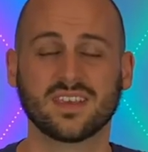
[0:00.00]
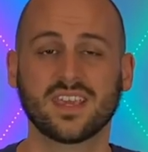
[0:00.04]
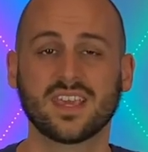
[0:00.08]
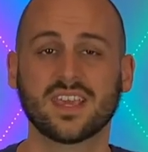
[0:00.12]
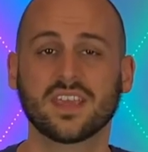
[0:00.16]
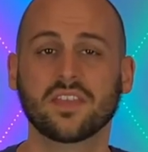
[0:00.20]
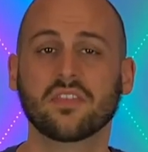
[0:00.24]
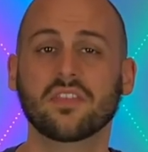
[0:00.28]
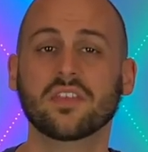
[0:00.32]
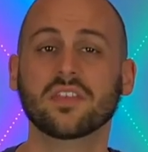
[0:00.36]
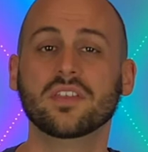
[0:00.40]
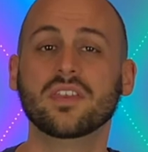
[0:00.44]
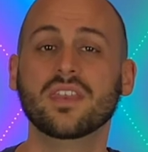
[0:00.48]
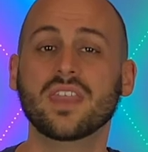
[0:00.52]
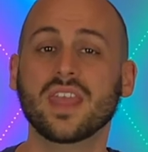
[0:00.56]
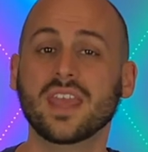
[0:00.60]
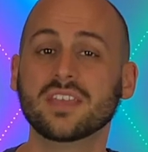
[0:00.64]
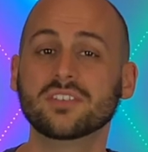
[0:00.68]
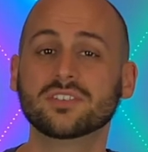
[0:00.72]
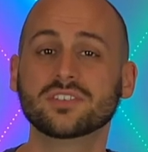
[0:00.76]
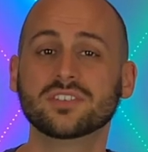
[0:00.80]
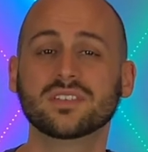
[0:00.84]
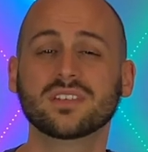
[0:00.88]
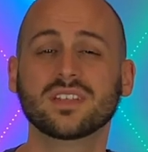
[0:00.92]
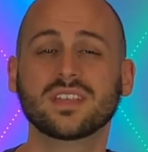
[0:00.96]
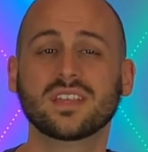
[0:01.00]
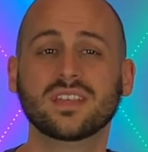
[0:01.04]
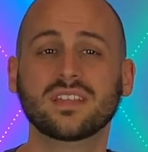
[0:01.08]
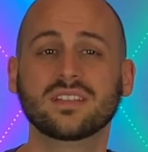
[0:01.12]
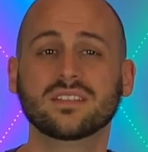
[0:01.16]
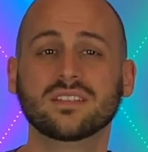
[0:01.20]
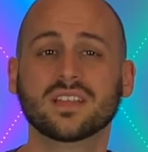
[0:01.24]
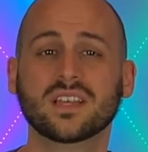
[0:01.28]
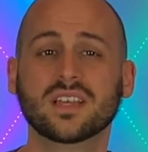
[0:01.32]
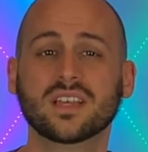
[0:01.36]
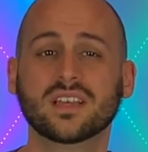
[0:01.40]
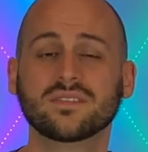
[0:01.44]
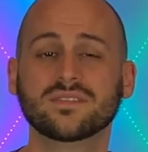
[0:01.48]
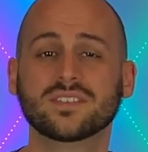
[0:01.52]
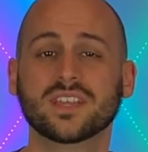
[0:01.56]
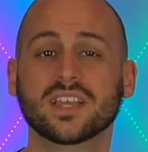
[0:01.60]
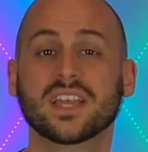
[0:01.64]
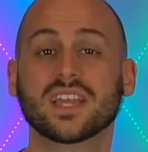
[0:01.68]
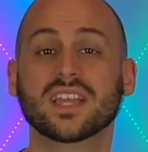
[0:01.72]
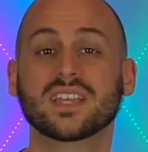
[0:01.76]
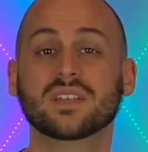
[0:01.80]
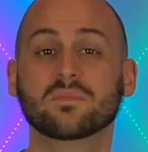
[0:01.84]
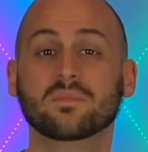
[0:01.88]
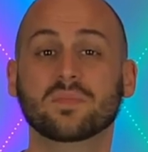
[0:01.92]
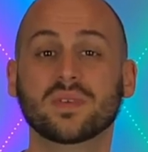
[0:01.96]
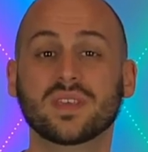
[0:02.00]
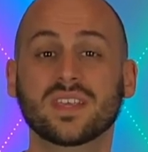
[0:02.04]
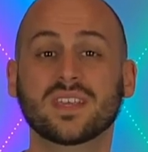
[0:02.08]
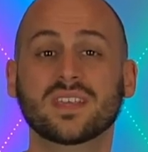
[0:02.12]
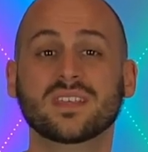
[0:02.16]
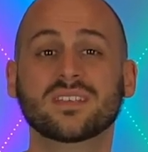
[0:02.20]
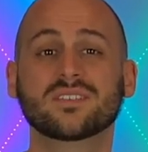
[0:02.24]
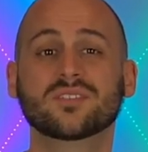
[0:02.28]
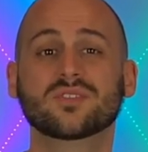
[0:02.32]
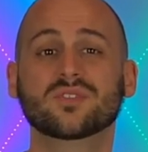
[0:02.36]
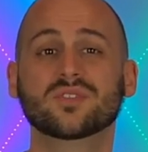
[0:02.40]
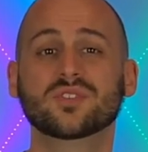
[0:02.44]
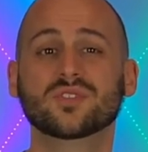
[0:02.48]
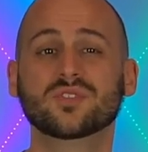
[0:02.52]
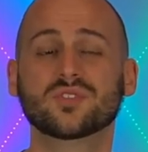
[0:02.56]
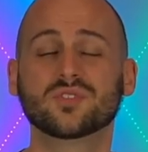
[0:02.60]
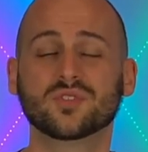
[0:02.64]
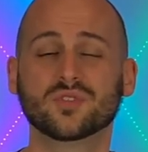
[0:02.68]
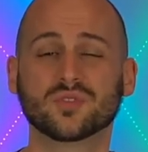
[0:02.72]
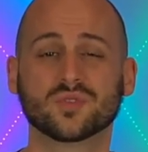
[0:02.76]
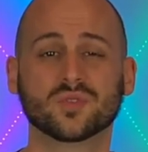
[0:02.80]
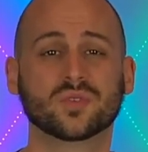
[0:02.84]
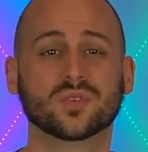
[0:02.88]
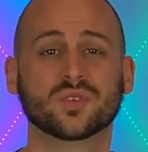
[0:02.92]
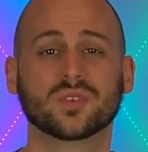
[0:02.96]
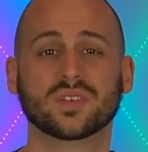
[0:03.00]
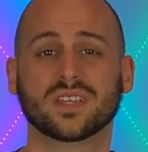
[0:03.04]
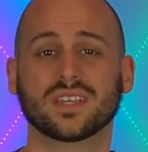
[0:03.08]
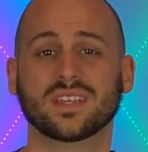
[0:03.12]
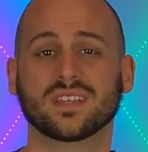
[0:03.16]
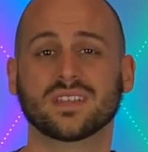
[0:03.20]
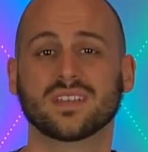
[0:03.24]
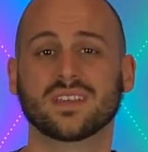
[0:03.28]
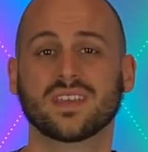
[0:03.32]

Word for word: The nation he loved had been destroyed,